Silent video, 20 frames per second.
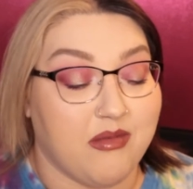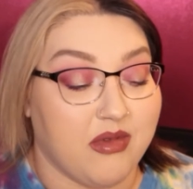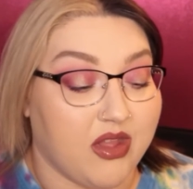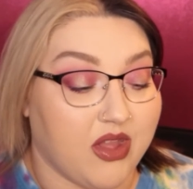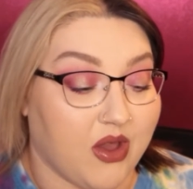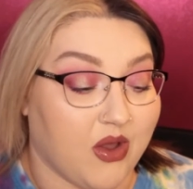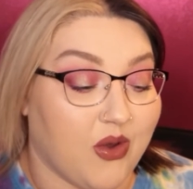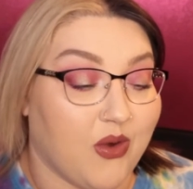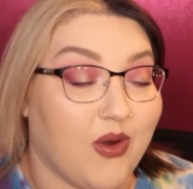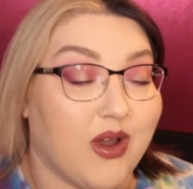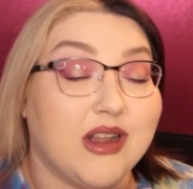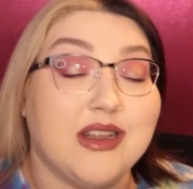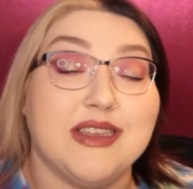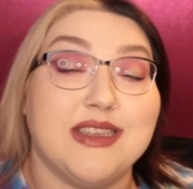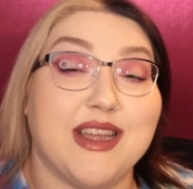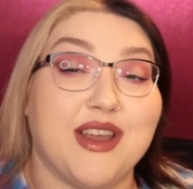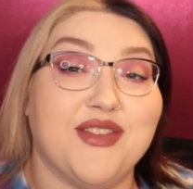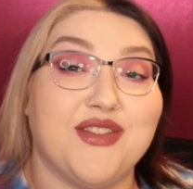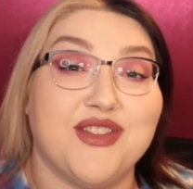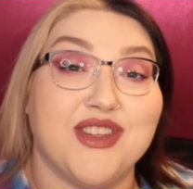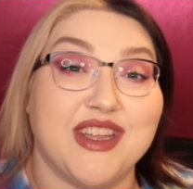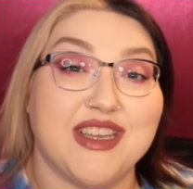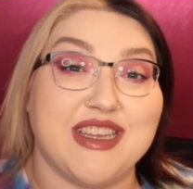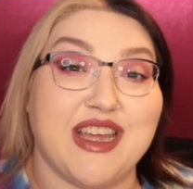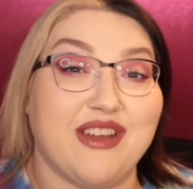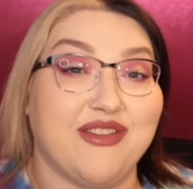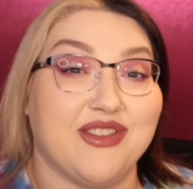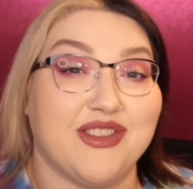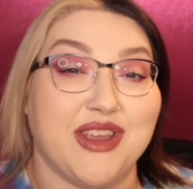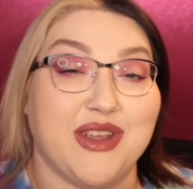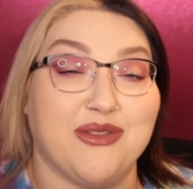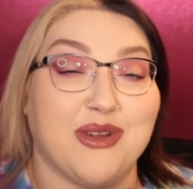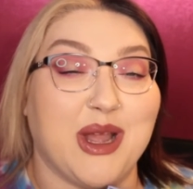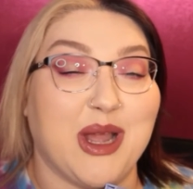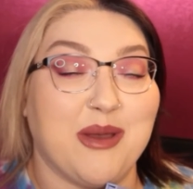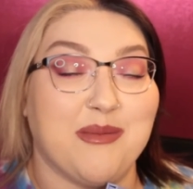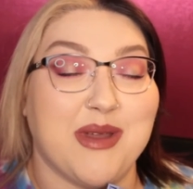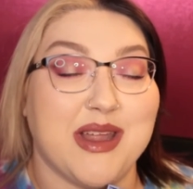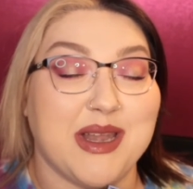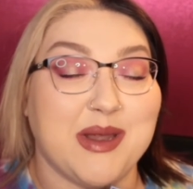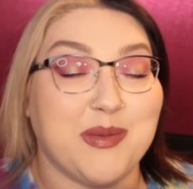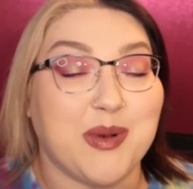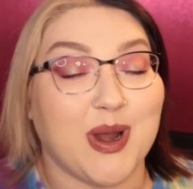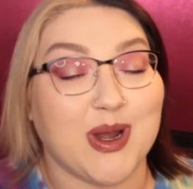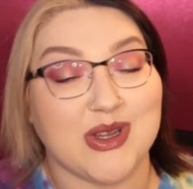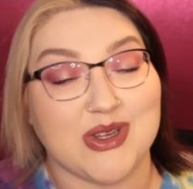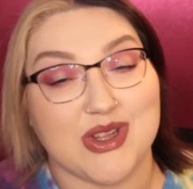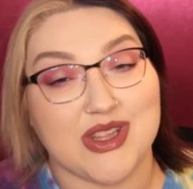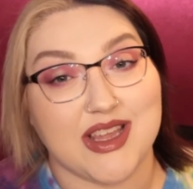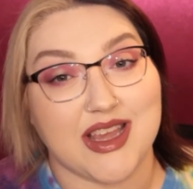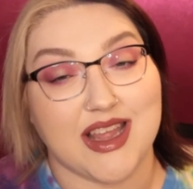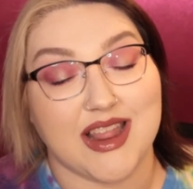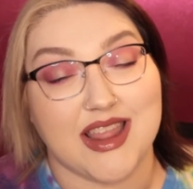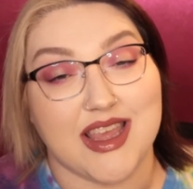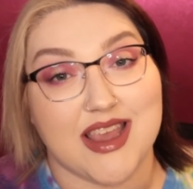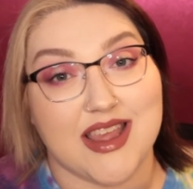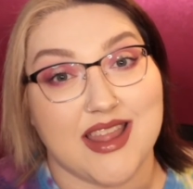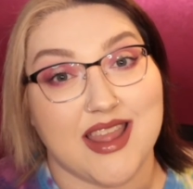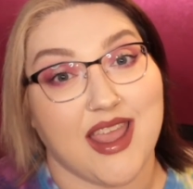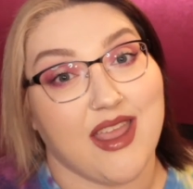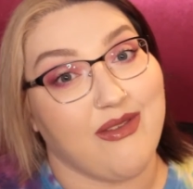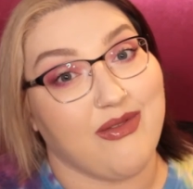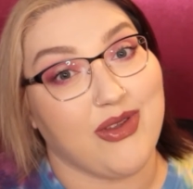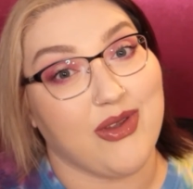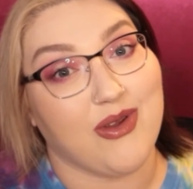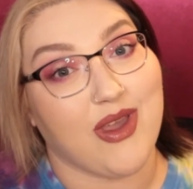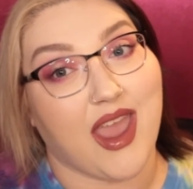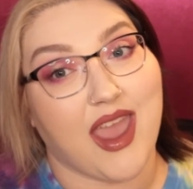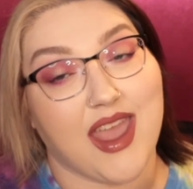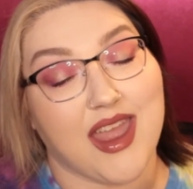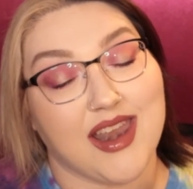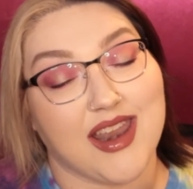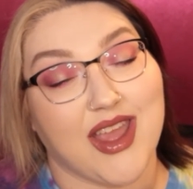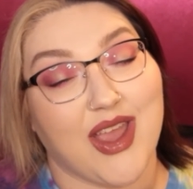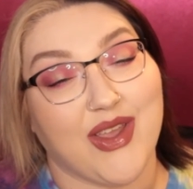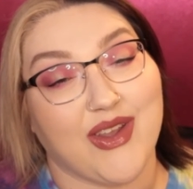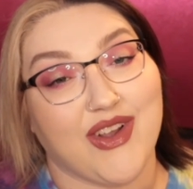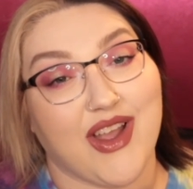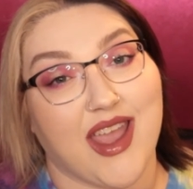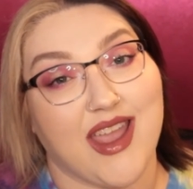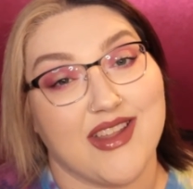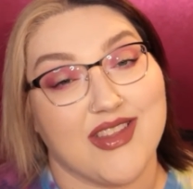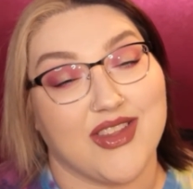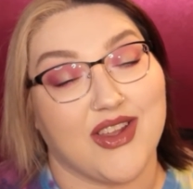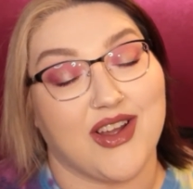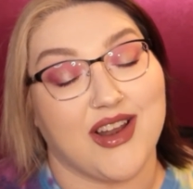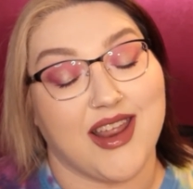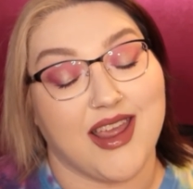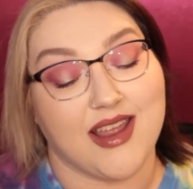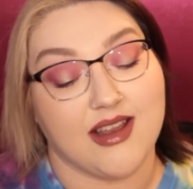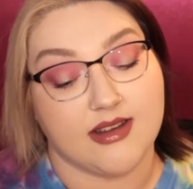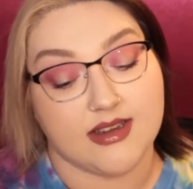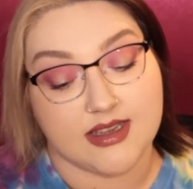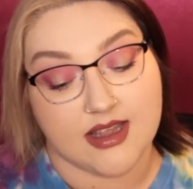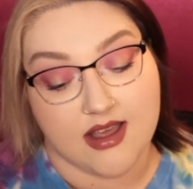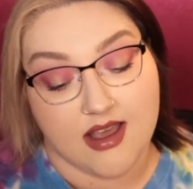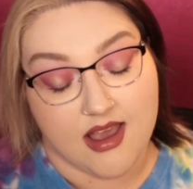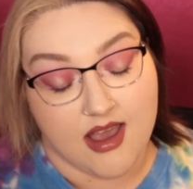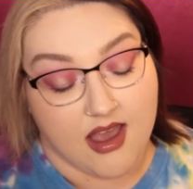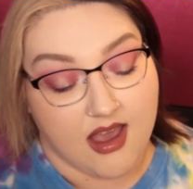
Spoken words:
So definitely recommend purchasing this if you can get your hands on it.